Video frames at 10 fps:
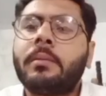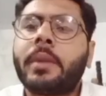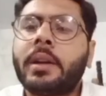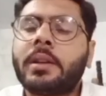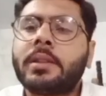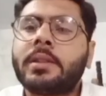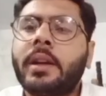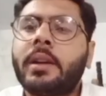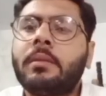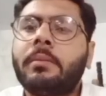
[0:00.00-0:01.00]
practice
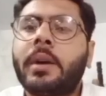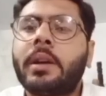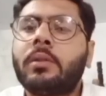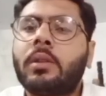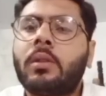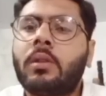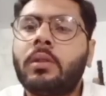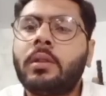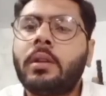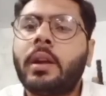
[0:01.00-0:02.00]
it by your
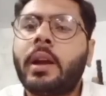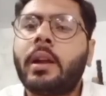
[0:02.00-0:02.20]
own,